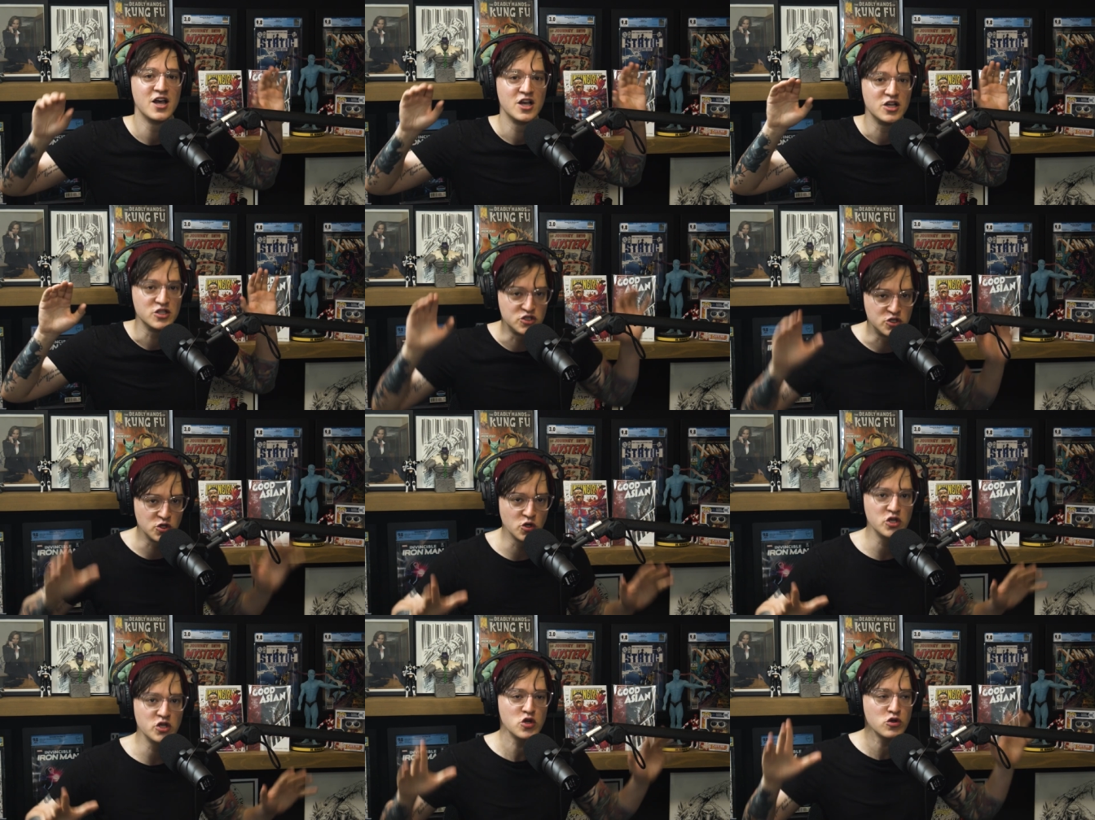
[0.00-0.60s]

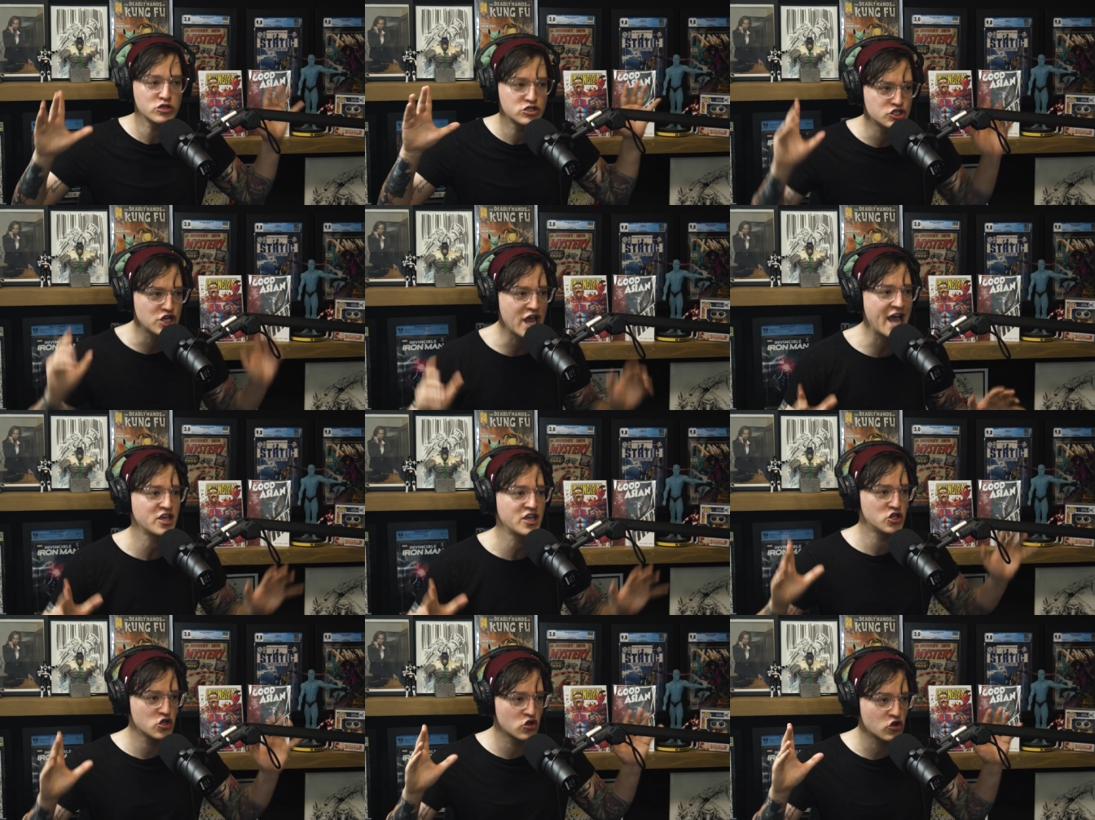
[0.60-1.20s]
Do you
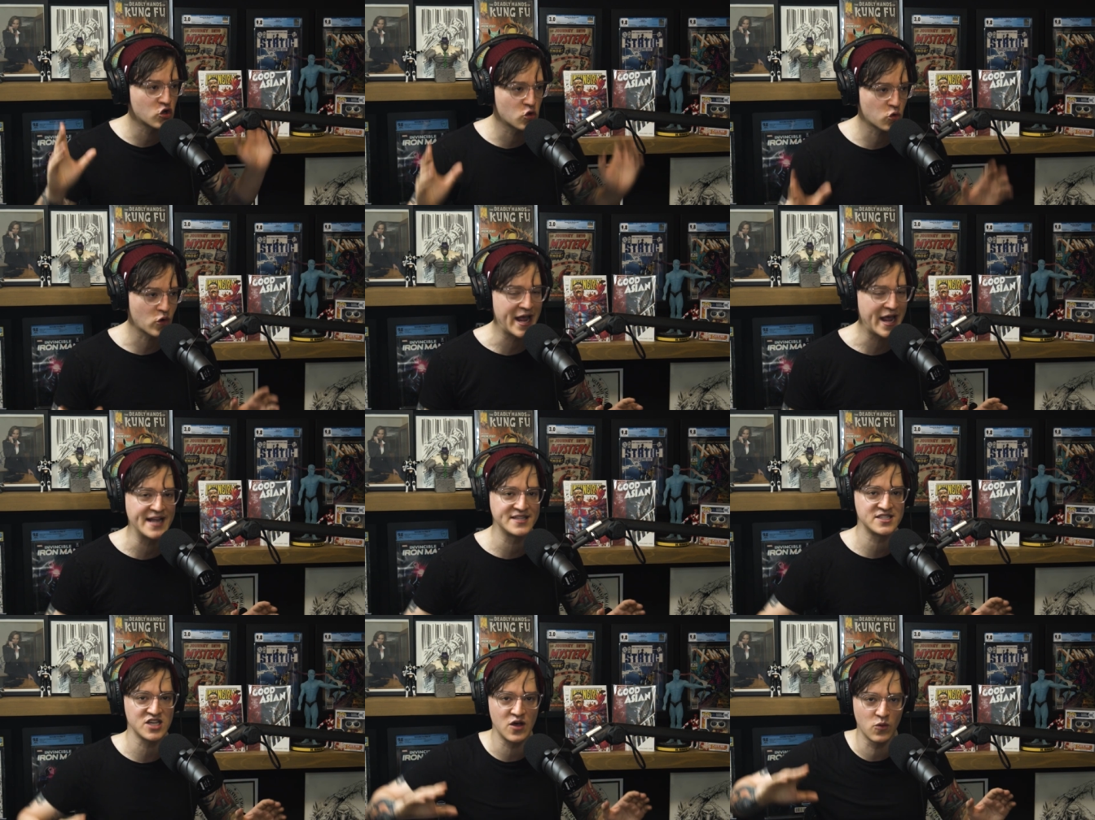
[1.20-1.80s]
check your
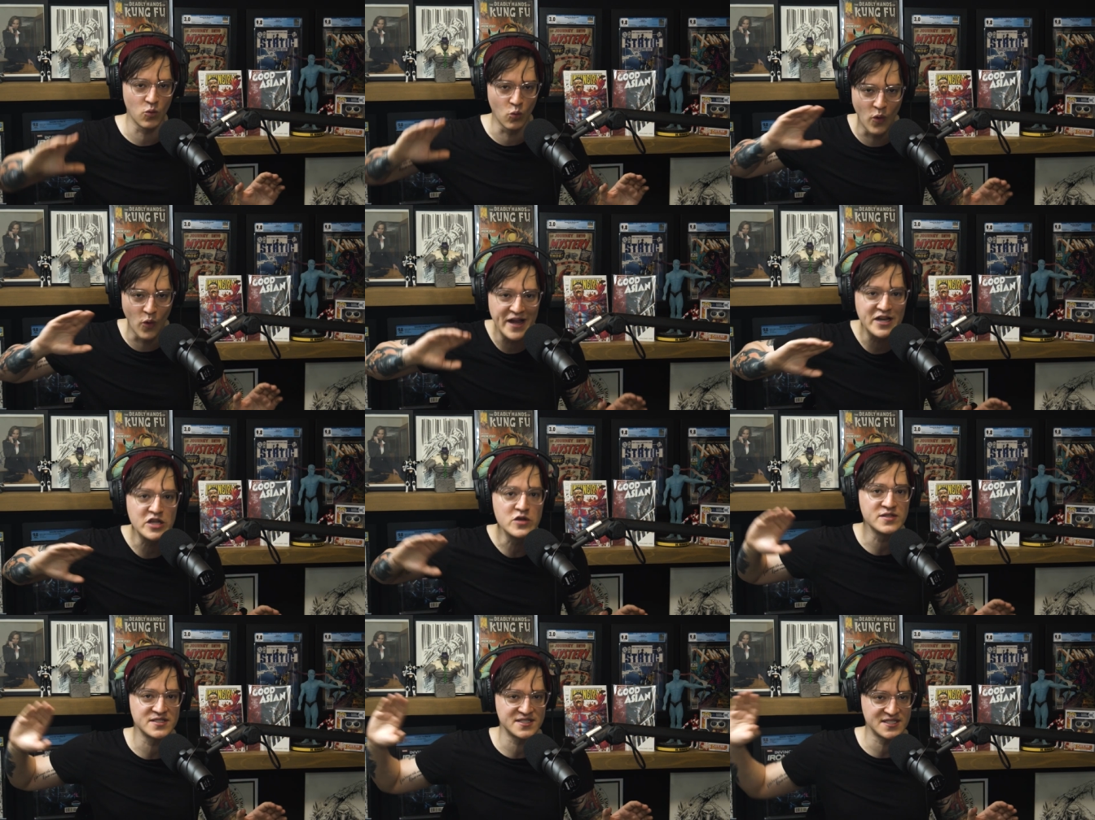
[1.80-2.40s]
grades when you
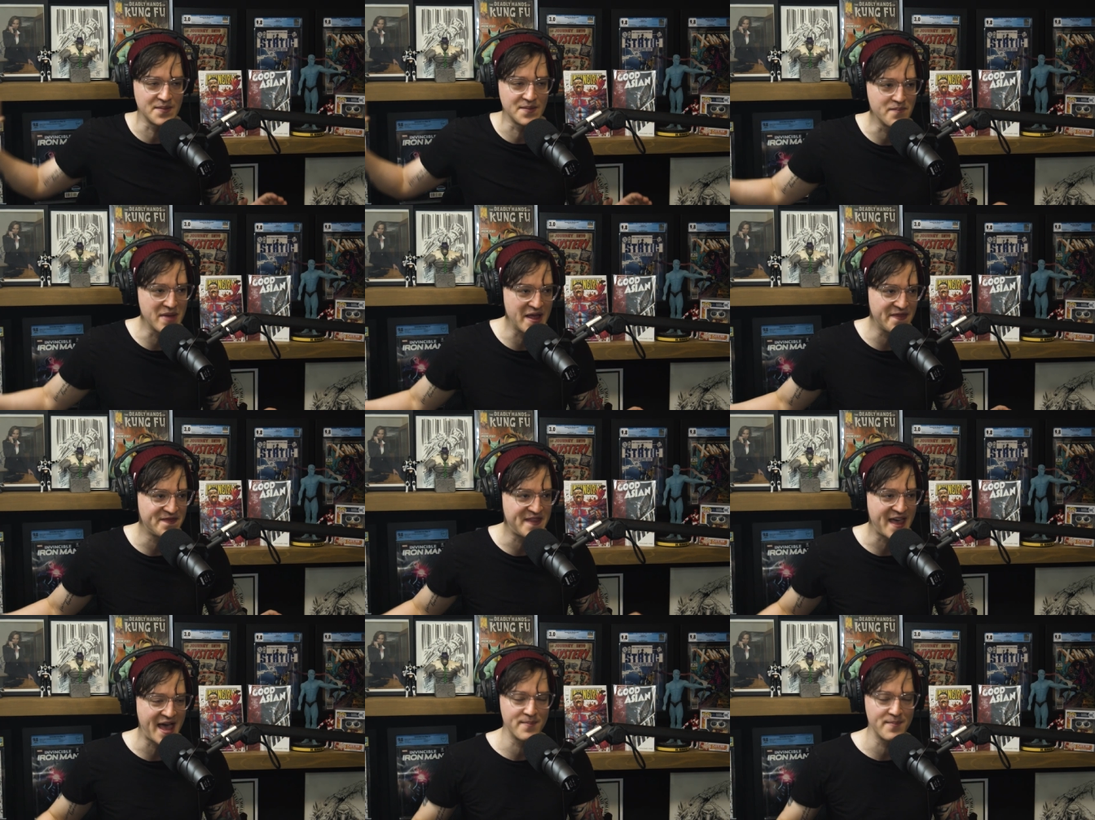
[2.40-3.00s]
submit
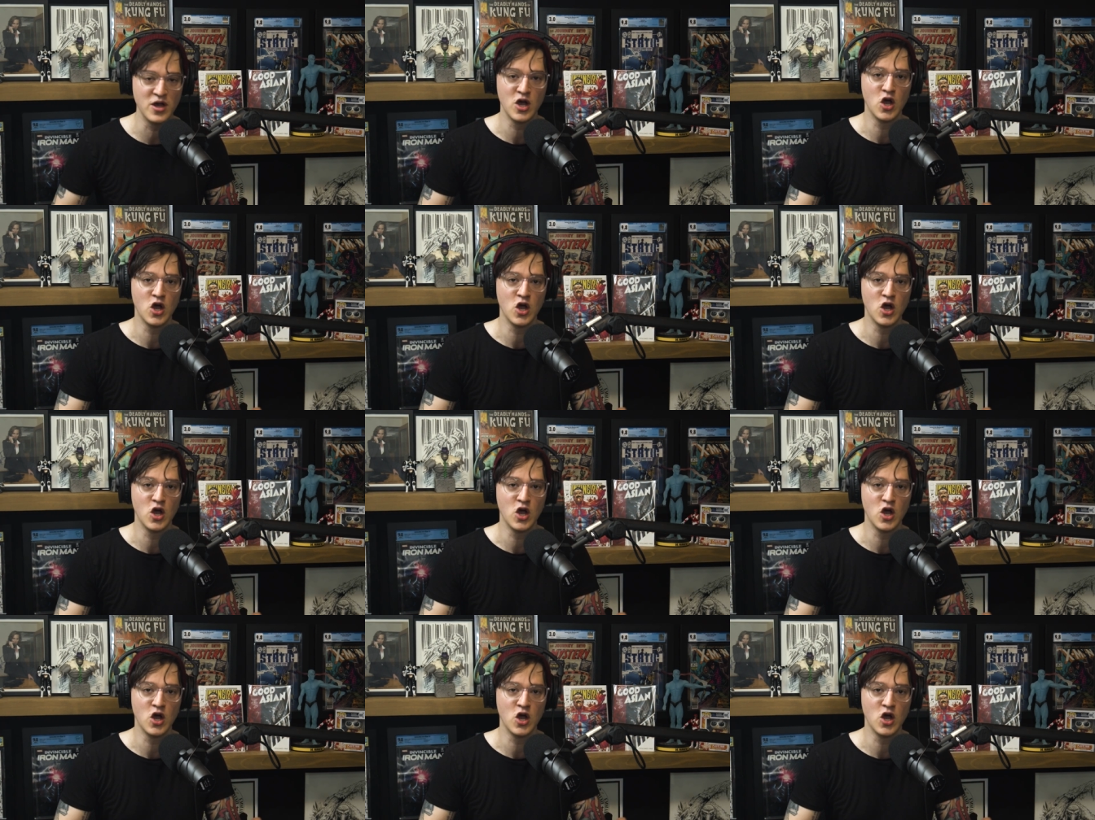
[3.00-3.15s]
them